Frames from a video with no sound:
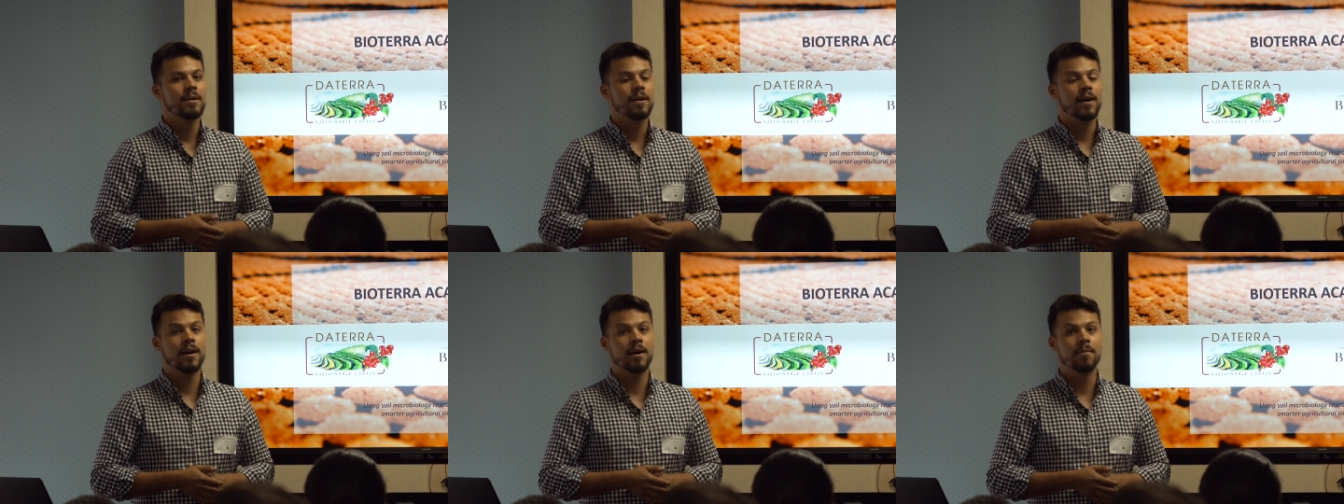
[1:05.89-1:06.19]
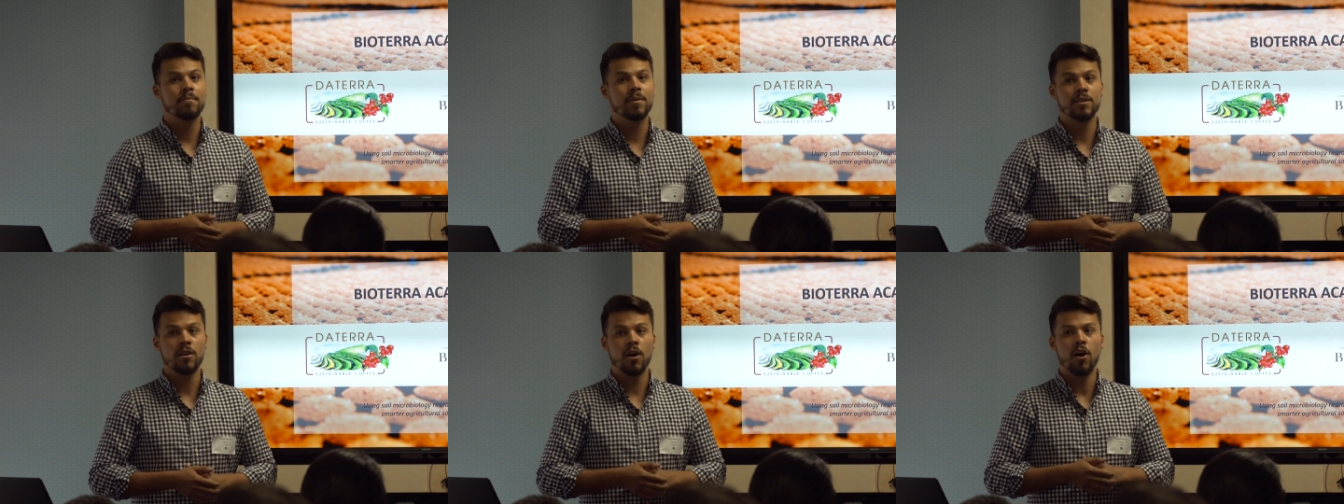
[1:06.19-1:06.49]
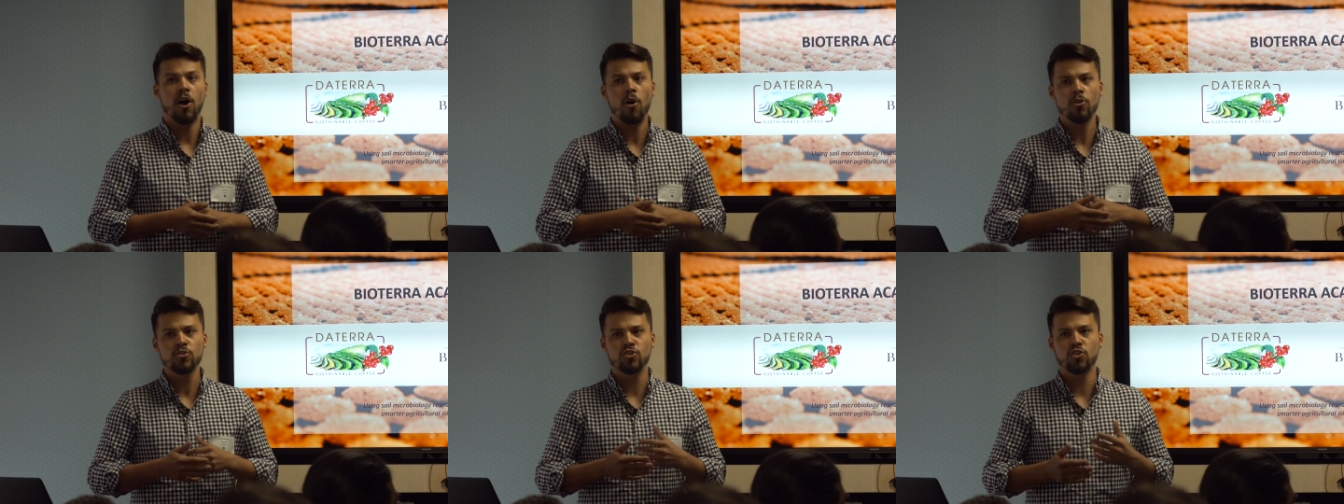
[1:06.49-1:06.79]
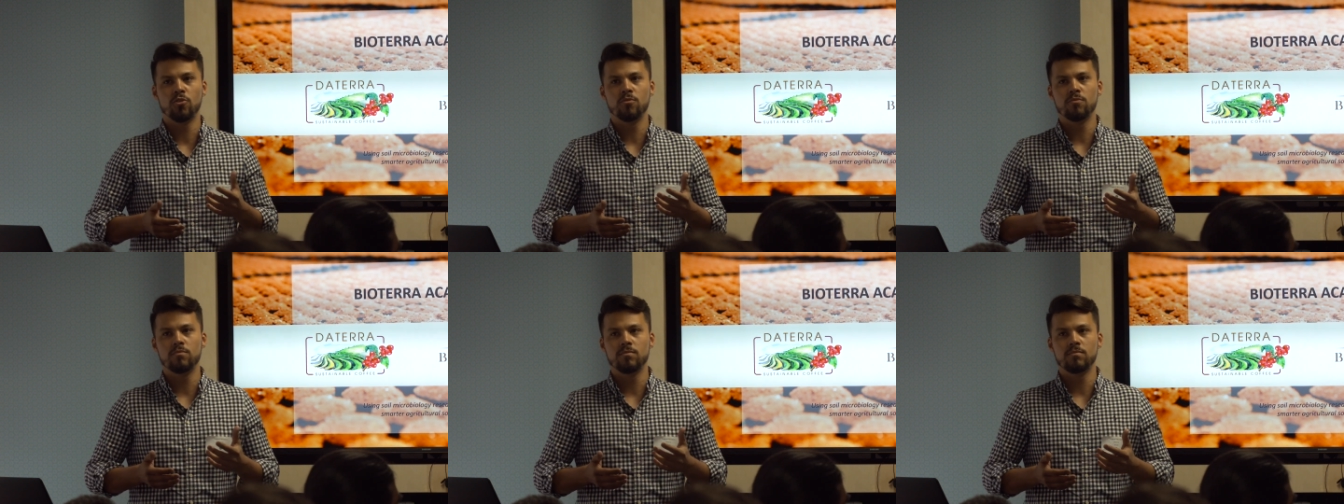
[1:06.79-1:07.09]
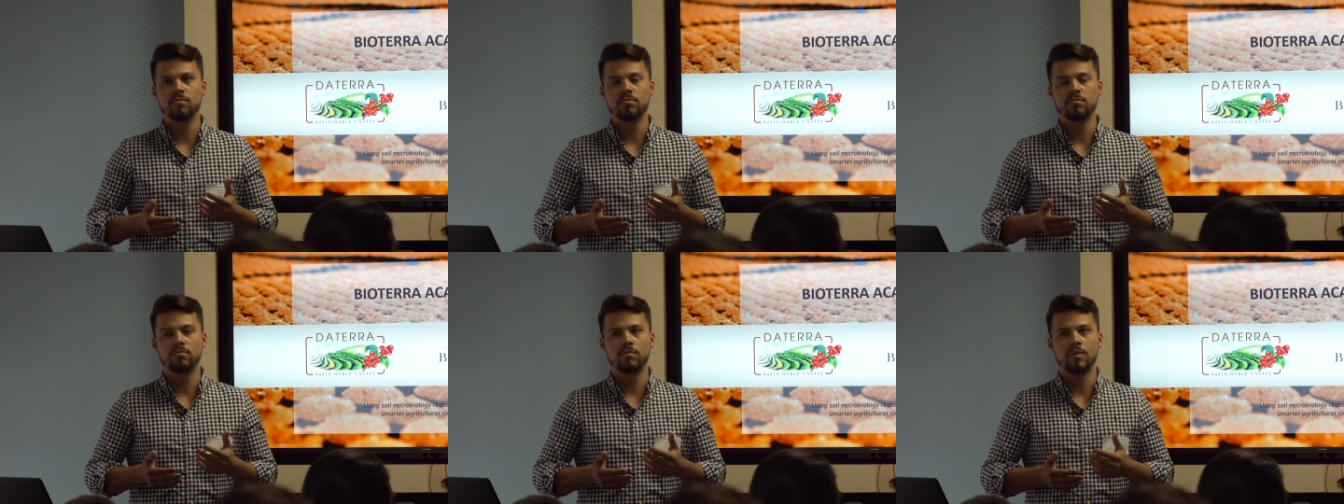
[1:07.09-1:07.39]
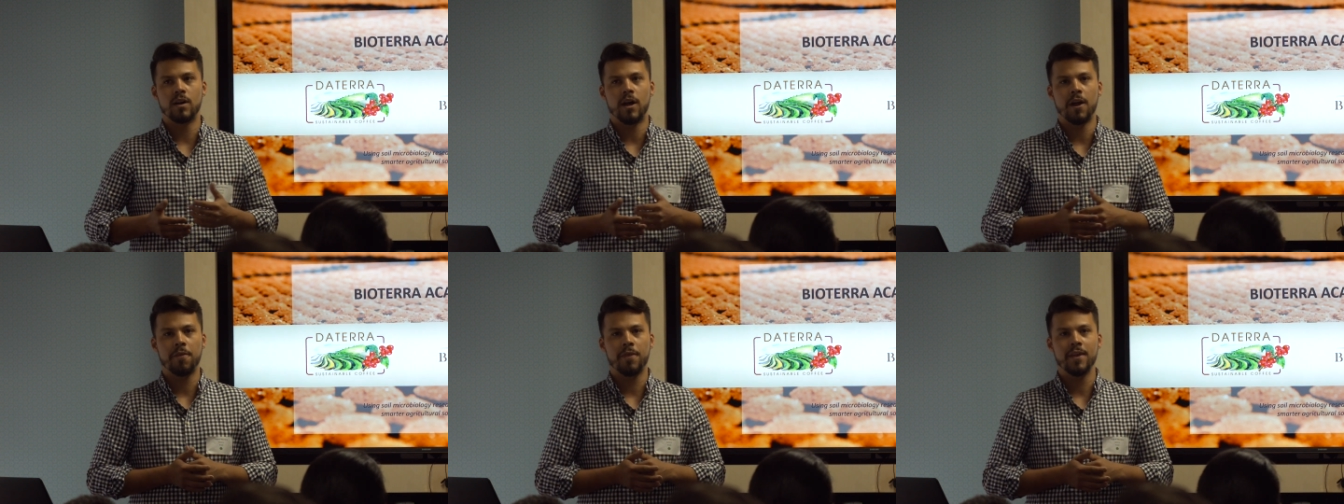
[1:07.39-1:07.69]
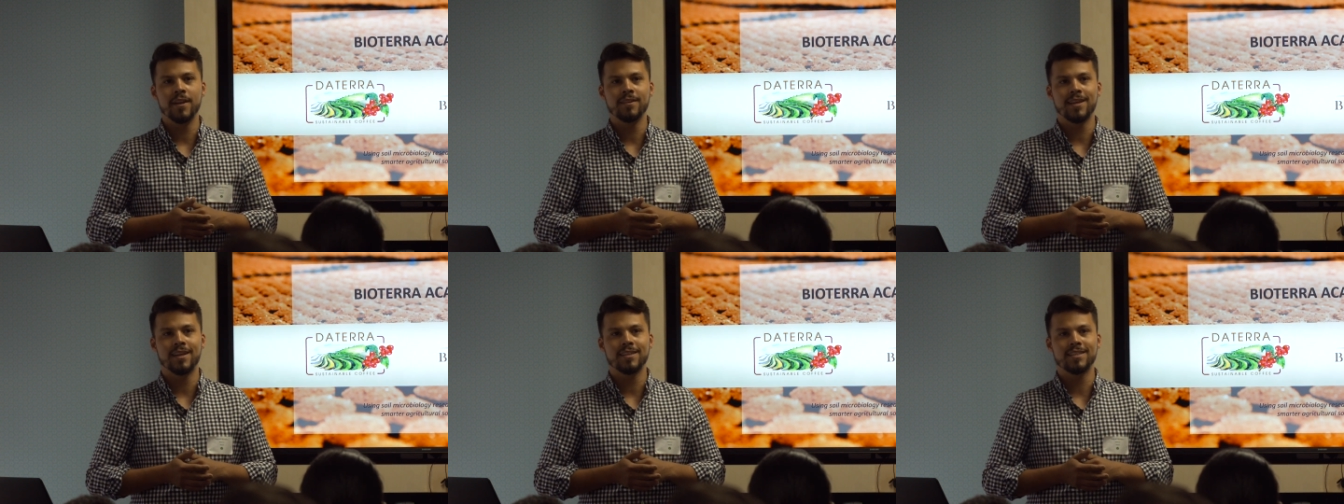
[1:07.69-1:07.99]
Uh, but also, I
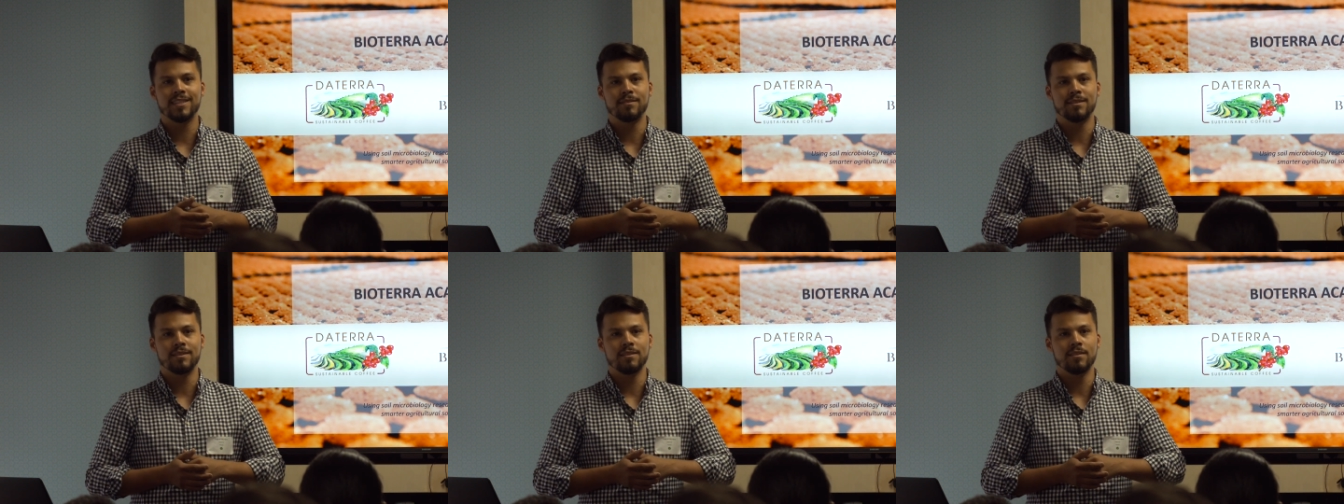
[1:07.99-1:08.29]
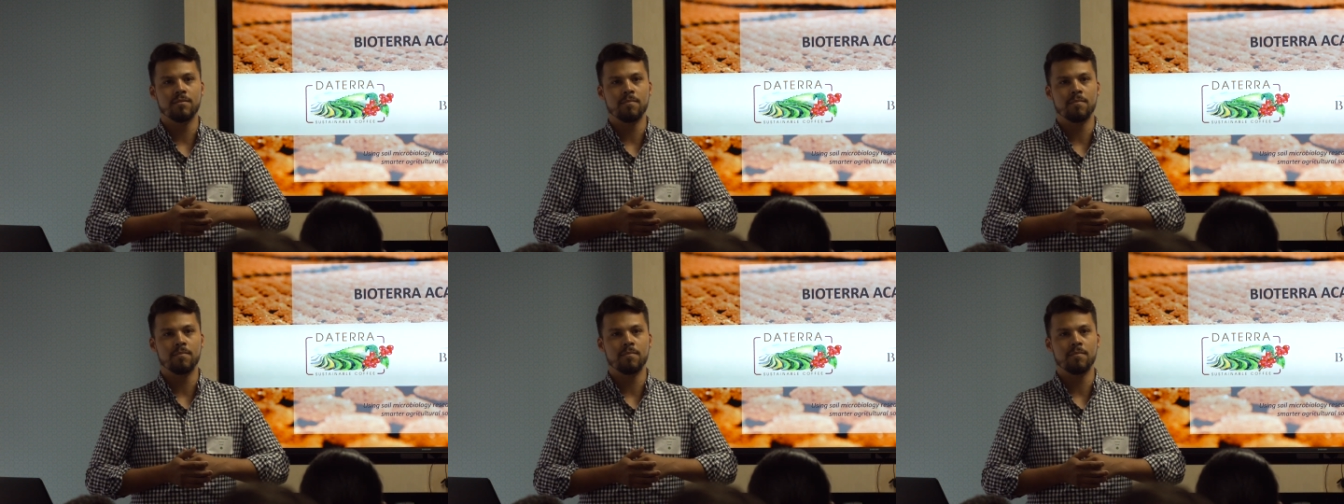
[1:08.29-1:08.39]
think that's